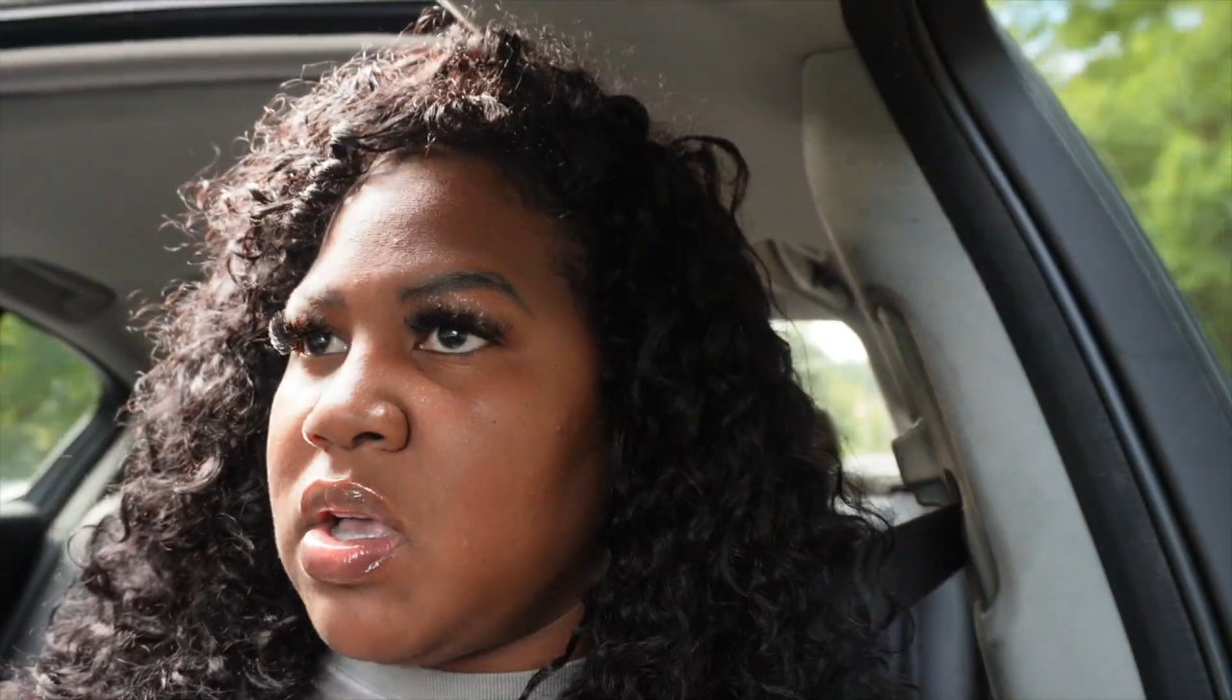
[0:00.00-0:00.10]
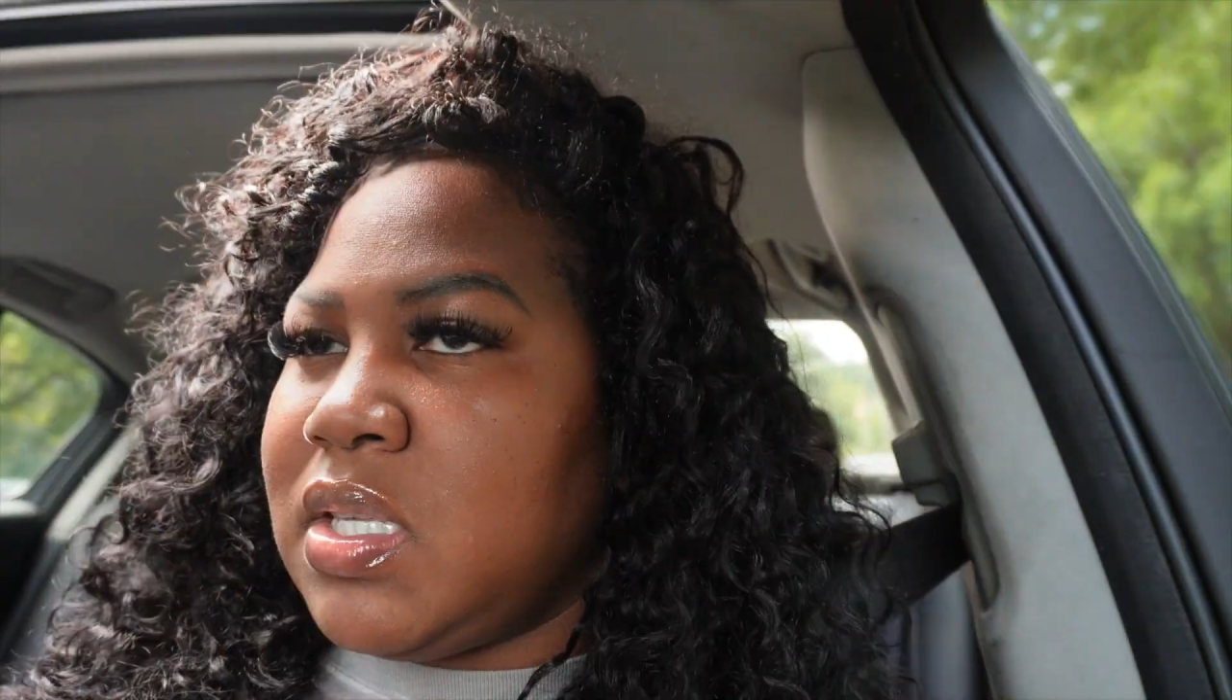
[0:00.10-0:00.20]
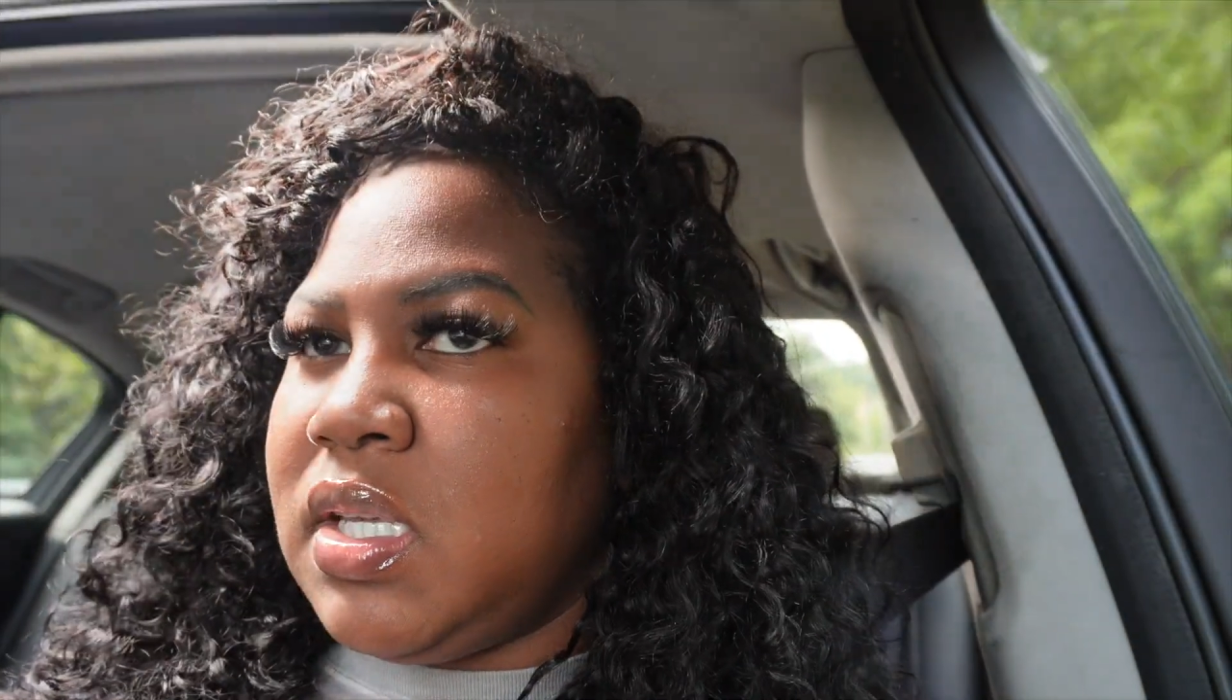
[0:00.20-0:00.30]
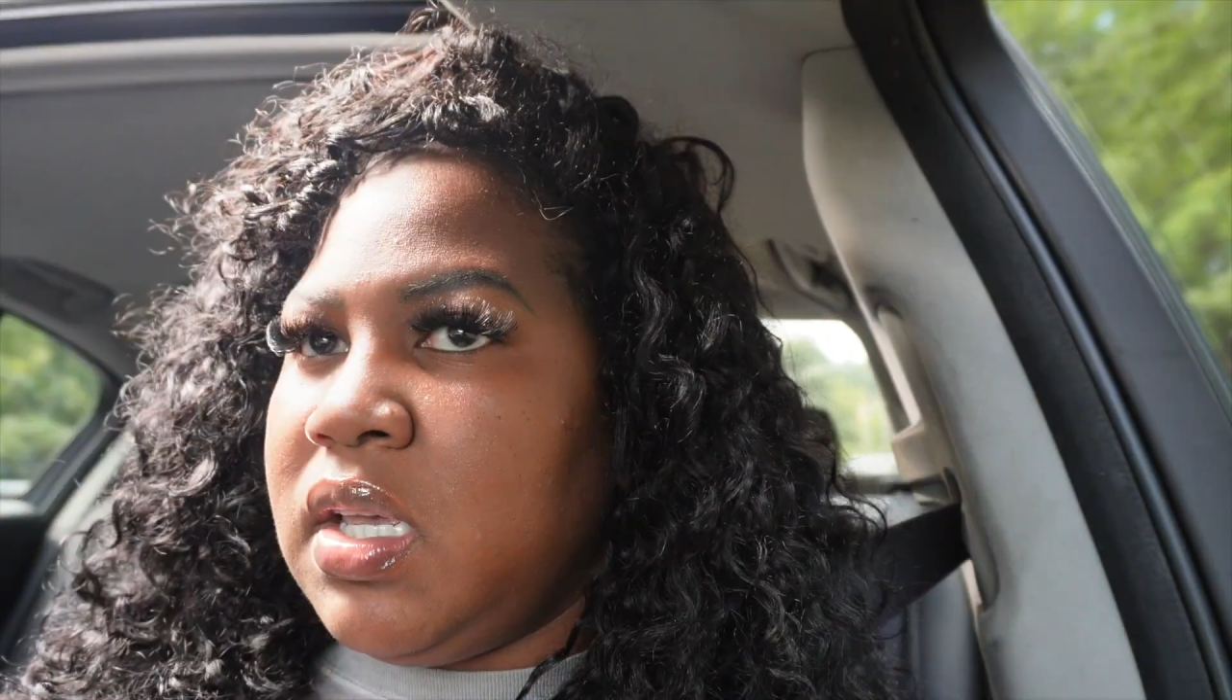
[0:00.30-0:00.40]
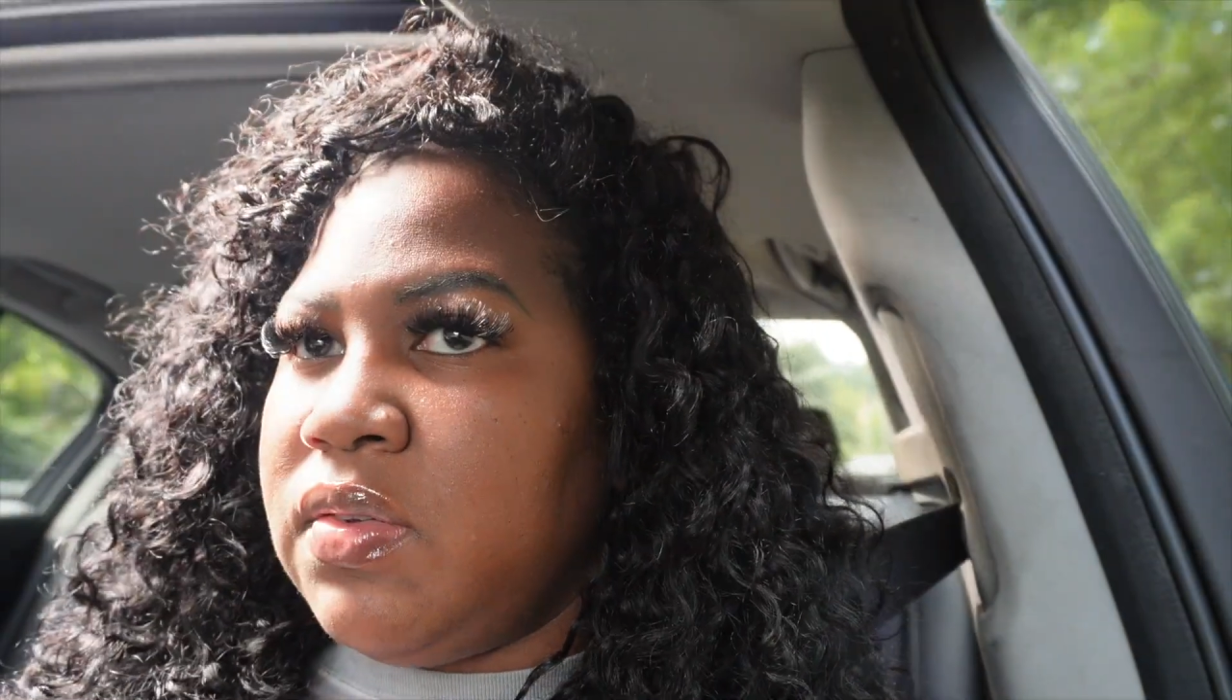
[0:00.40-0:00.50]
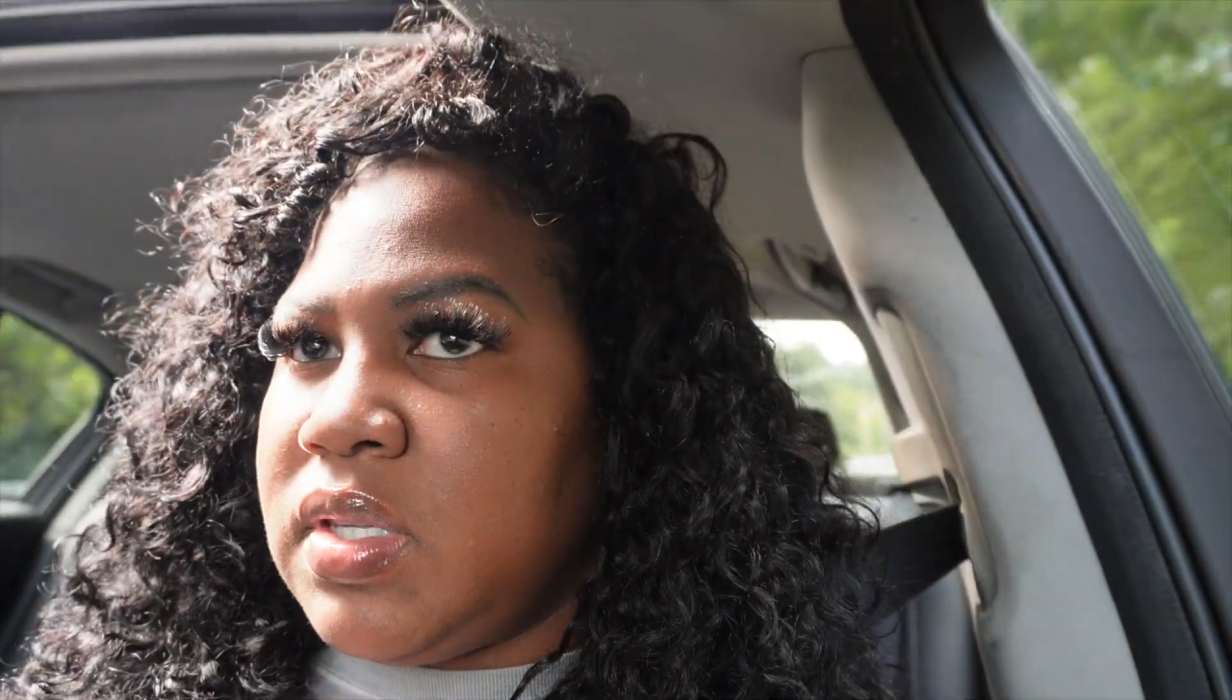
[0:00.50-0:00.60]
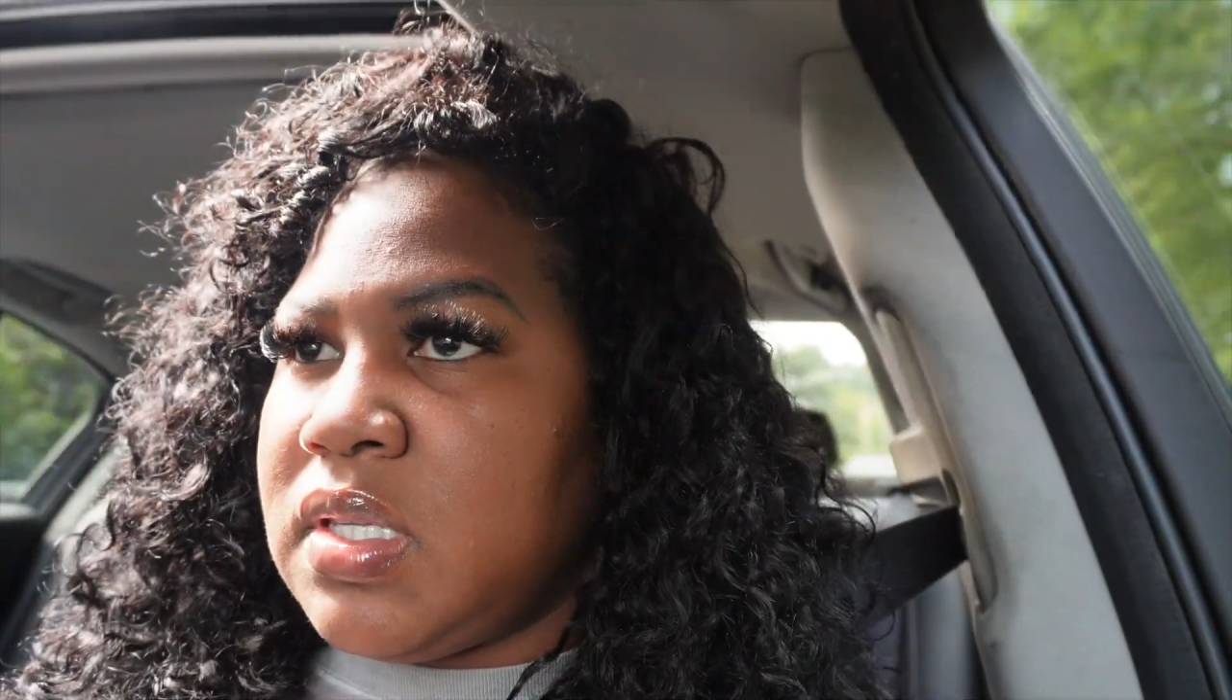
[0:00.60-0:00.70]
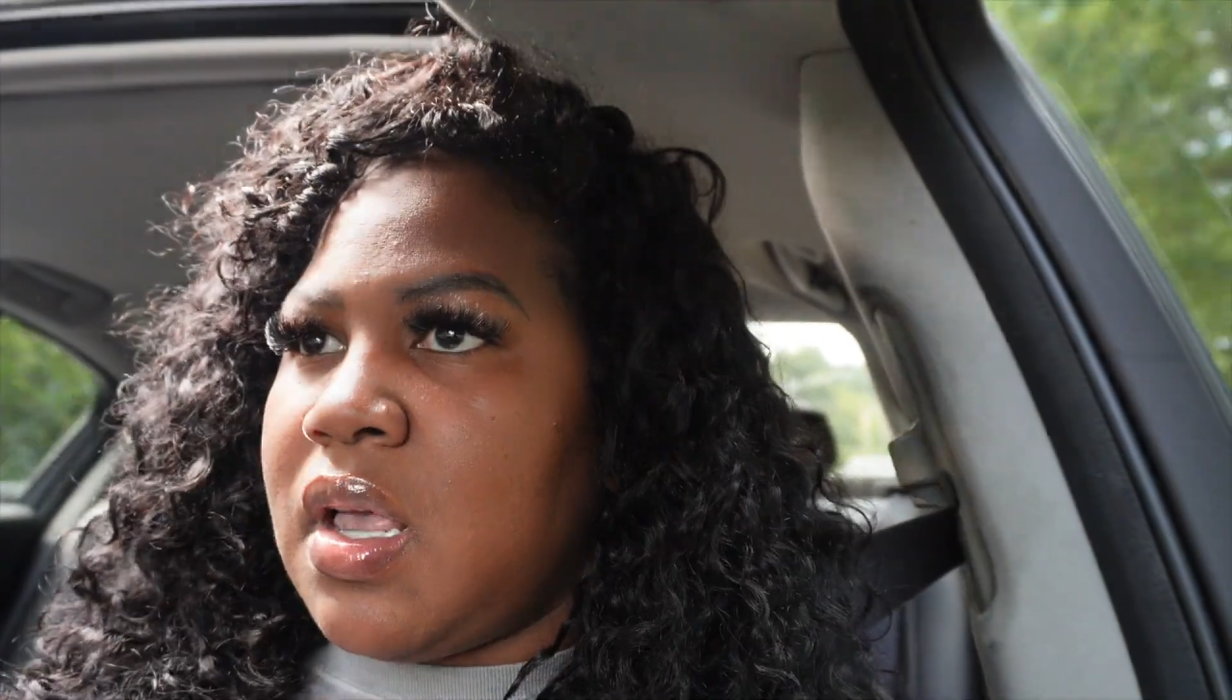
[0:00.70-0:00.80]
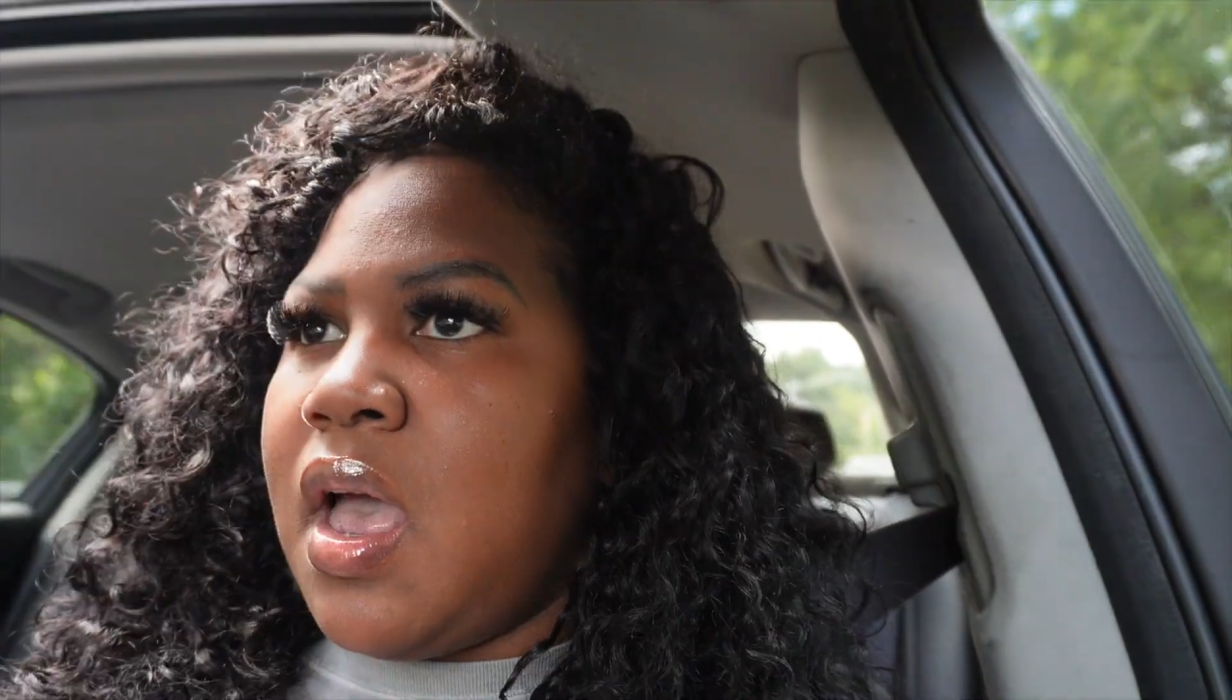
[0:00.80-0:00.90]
sleeves.